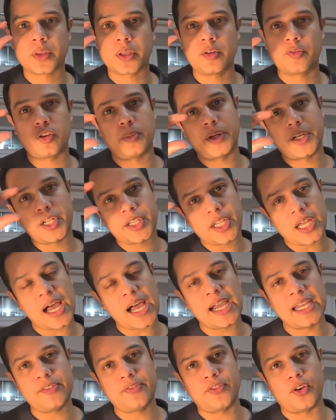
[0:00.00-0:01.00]
from another
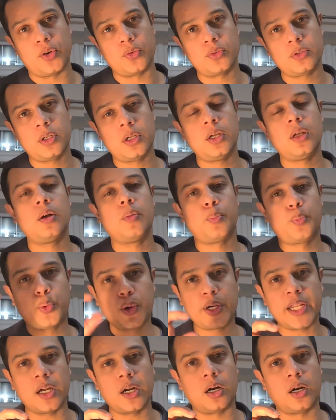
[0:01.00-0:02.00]
iPhone,
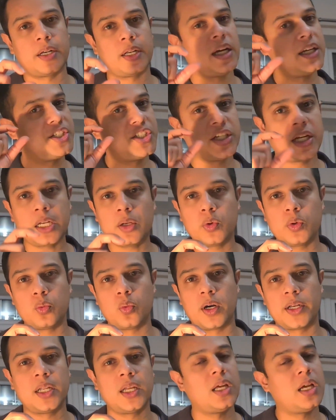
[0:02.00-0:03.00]
put it on a genuine
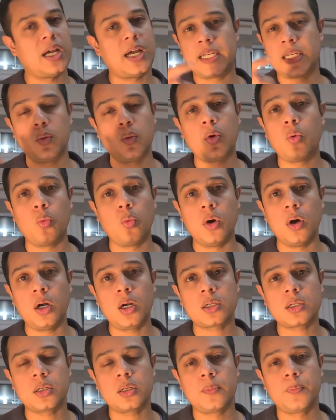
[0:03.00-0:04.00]
one, and it won't
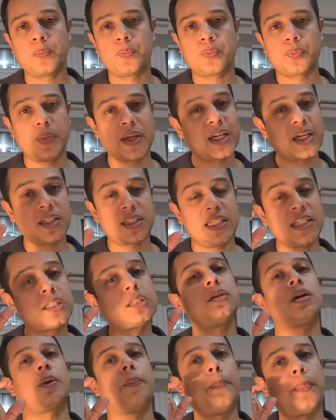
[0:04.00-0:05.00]
work because it's
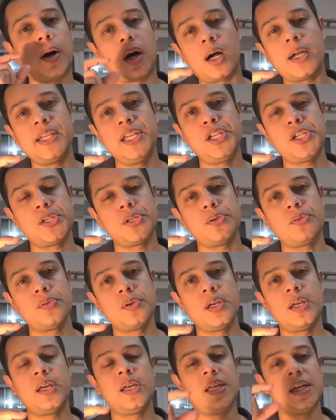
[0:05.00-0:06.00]
not a part issue.
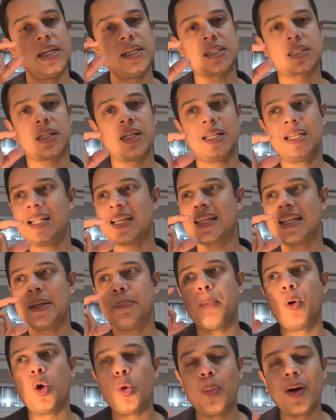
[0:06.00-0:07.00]
It's like an
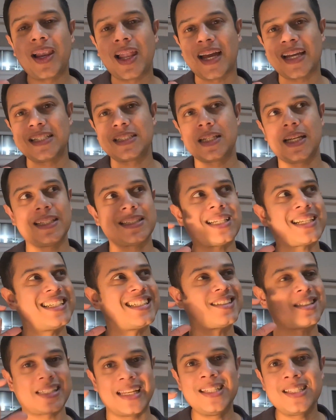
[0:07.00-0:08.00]
immobilizer. It's like a
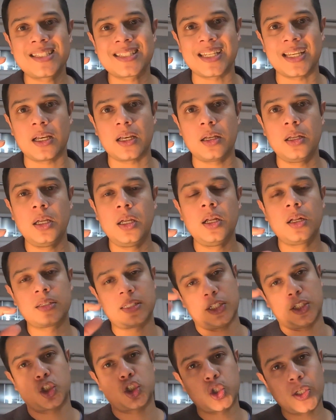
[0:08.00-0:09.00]
sensor
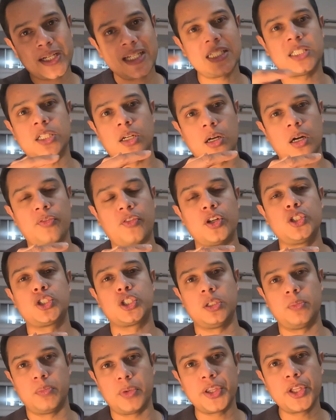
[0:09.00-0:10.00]
that triggers it off onto
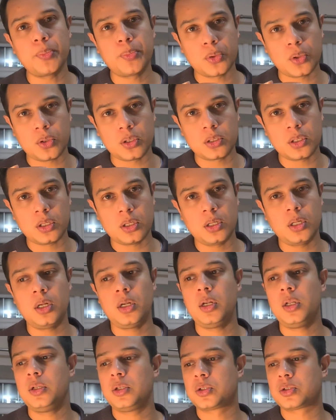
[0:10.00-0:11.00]
the motherboard.
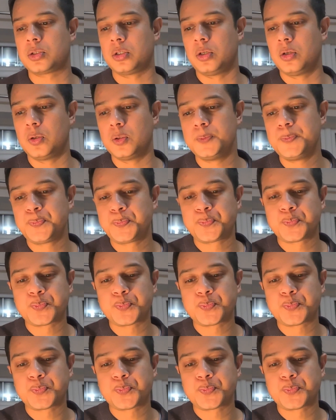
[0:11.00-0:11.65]
So